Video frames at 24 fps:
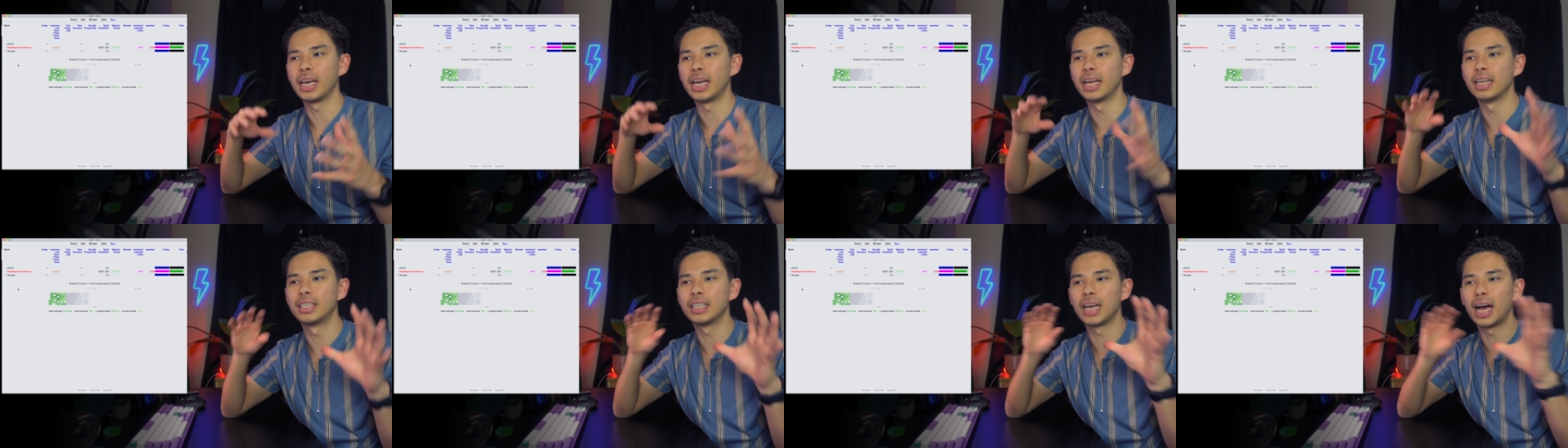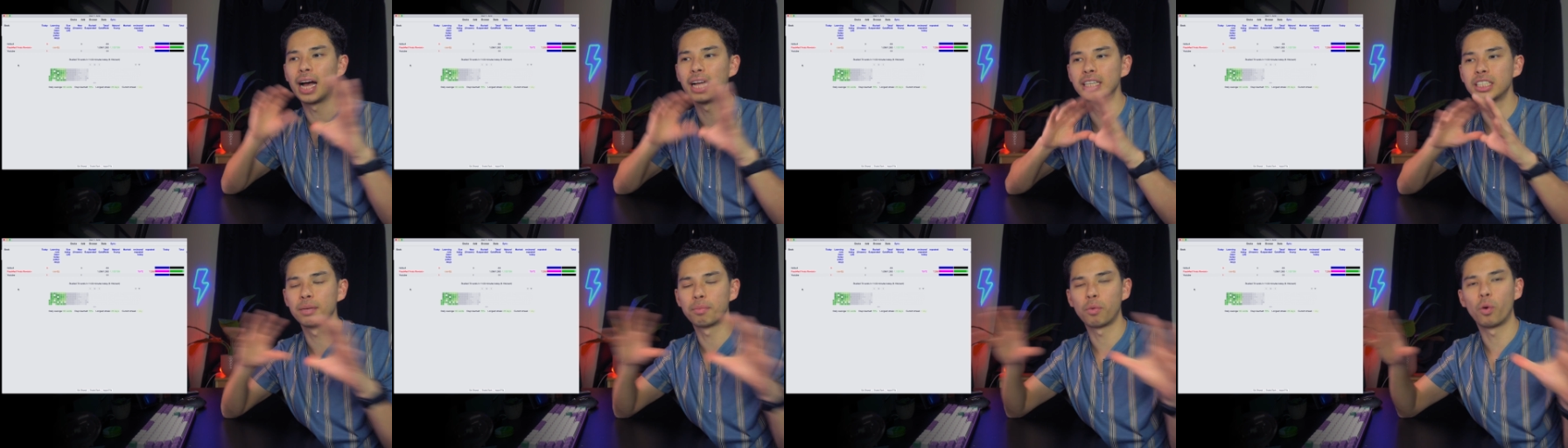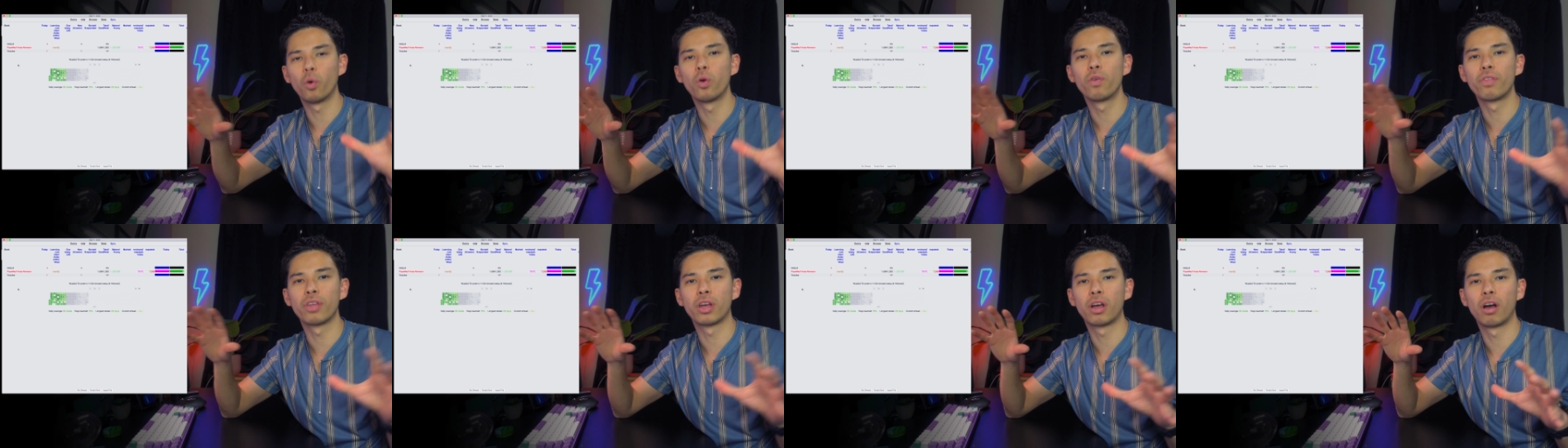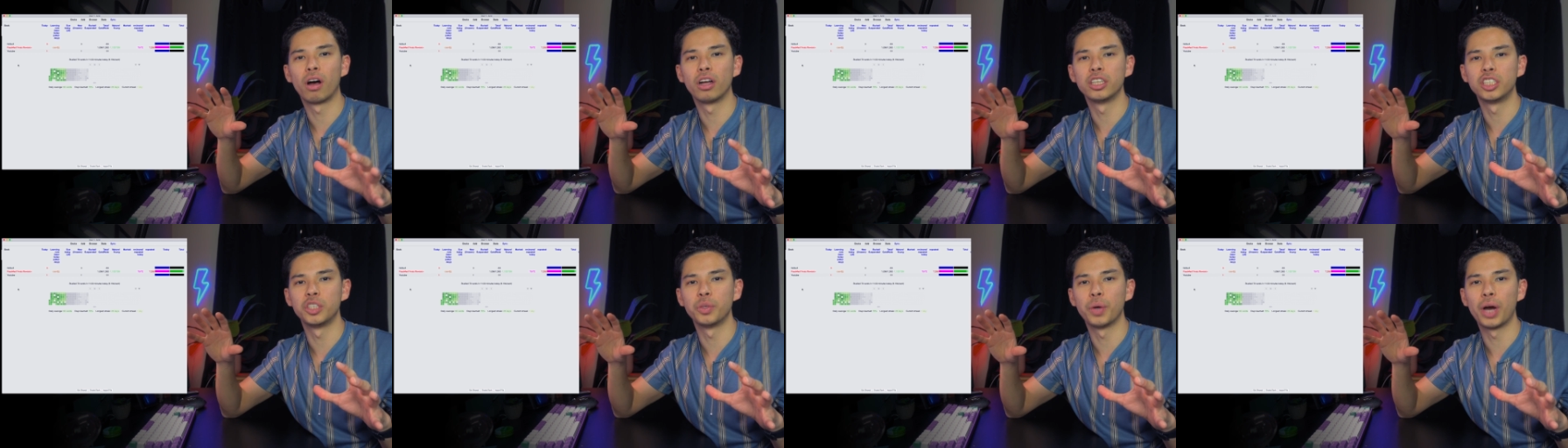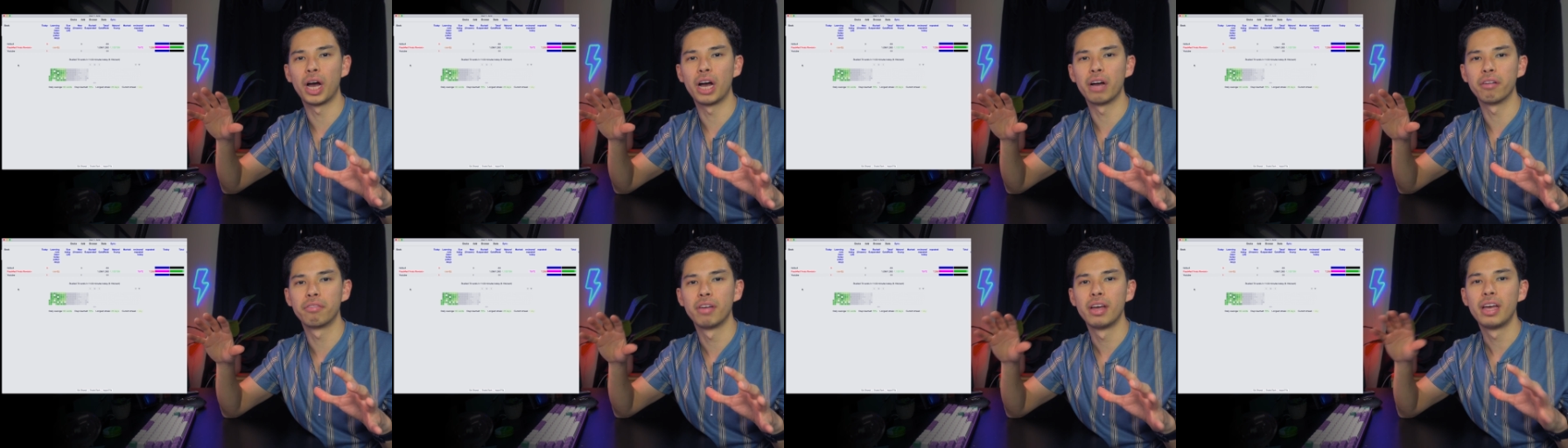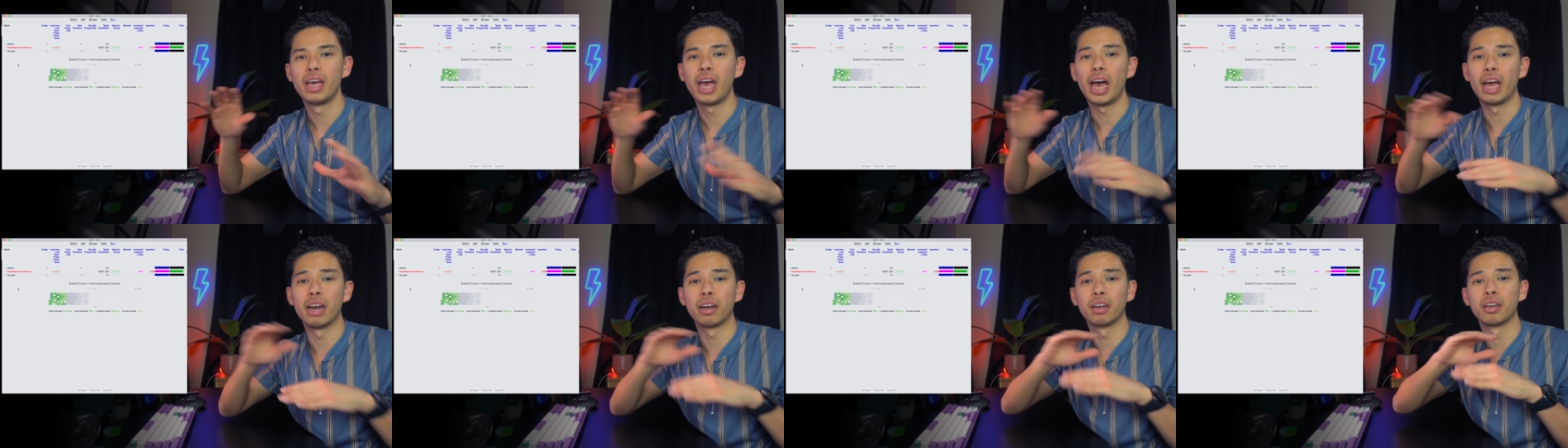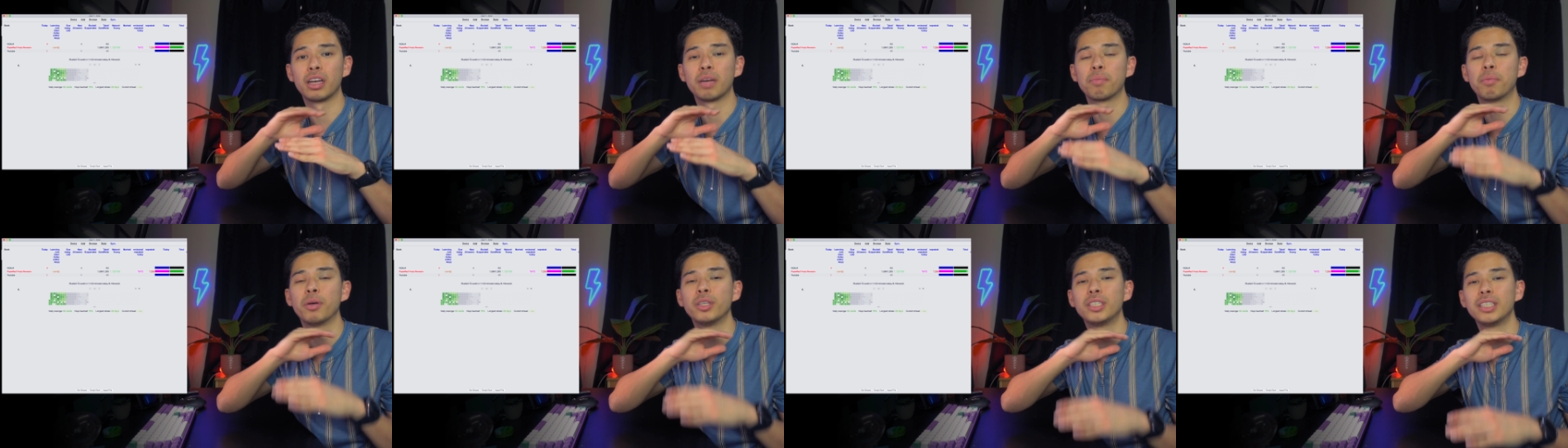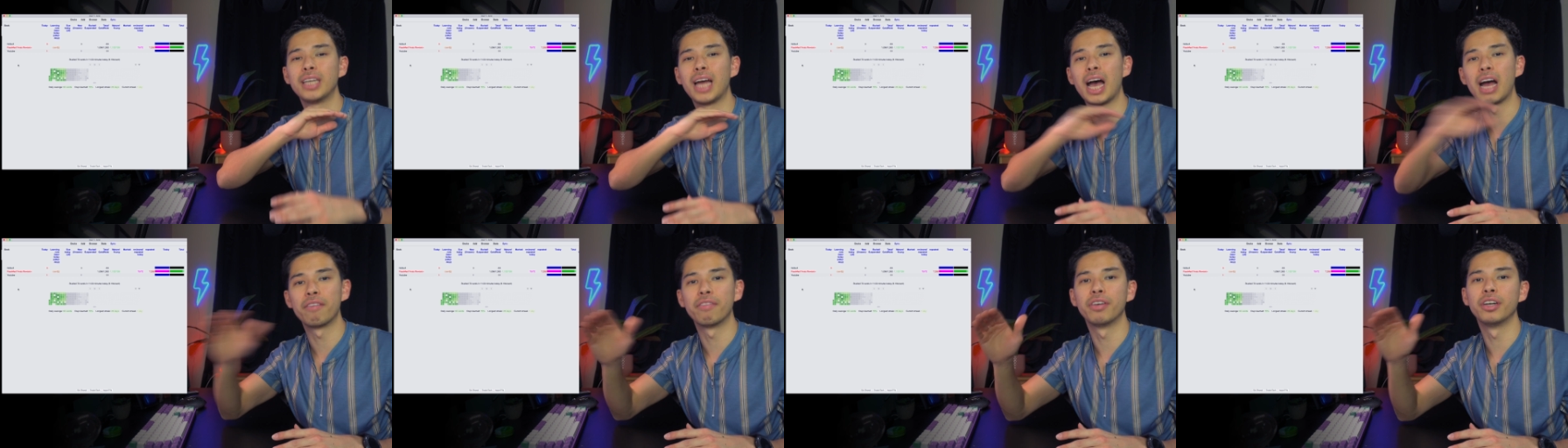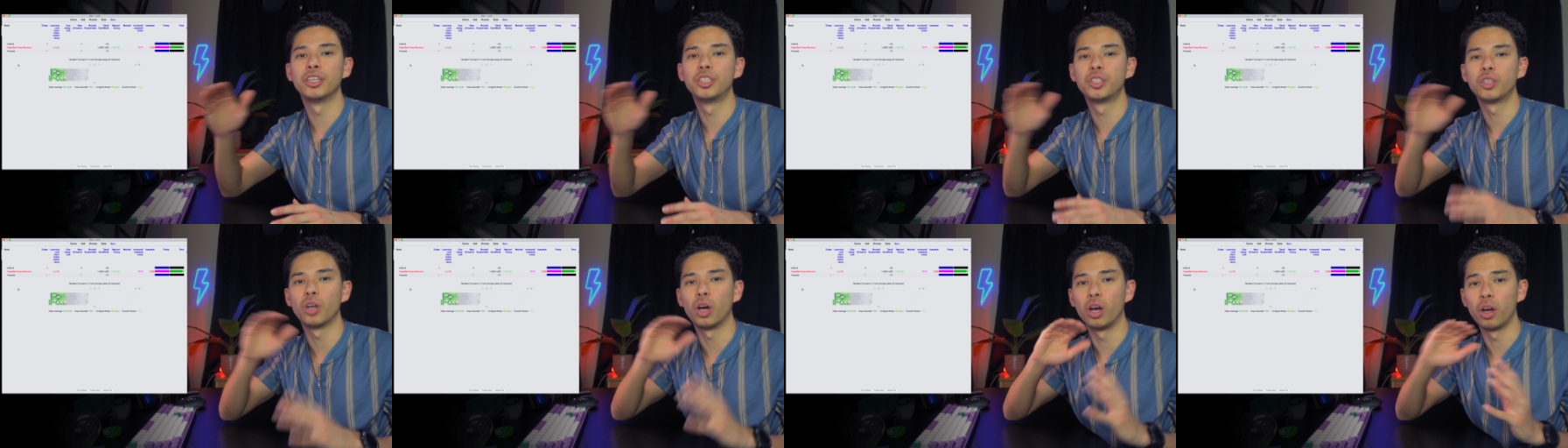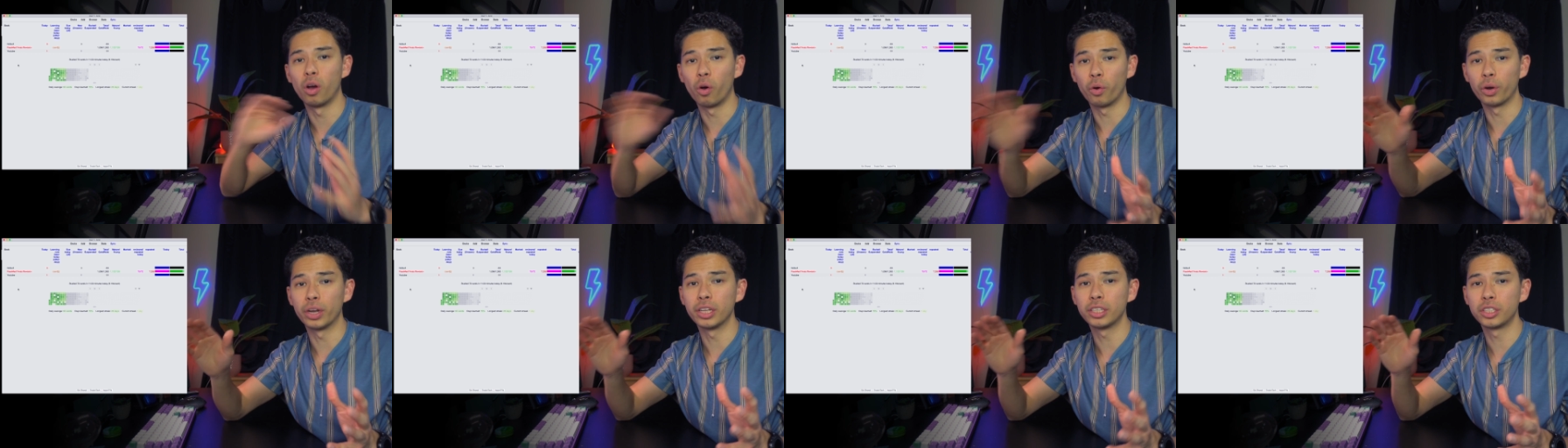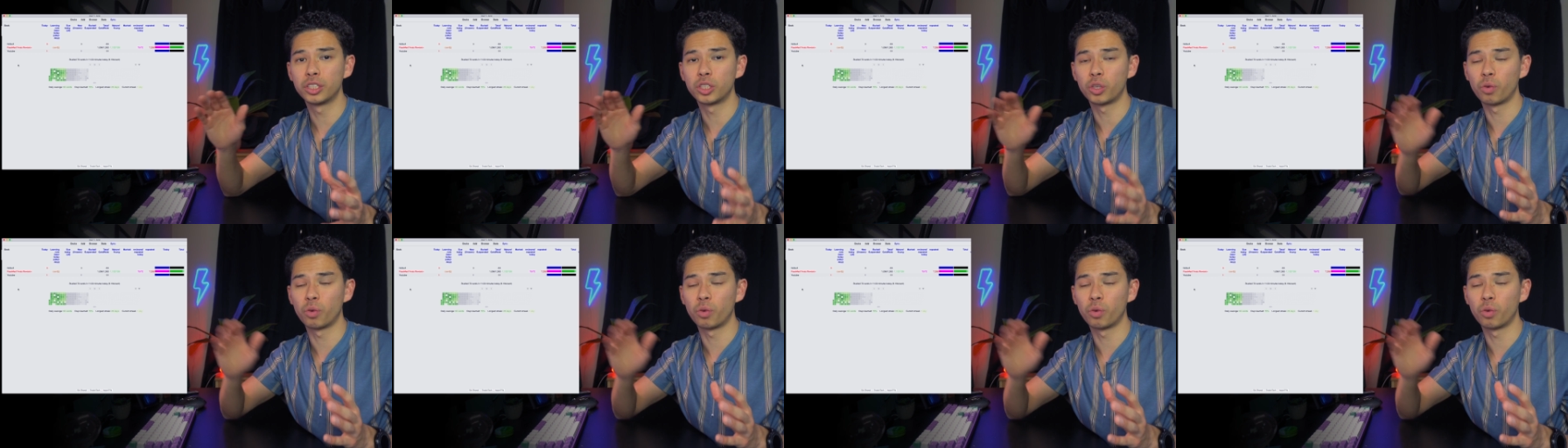it adds up all of the cards you have and puts an average uh, on it.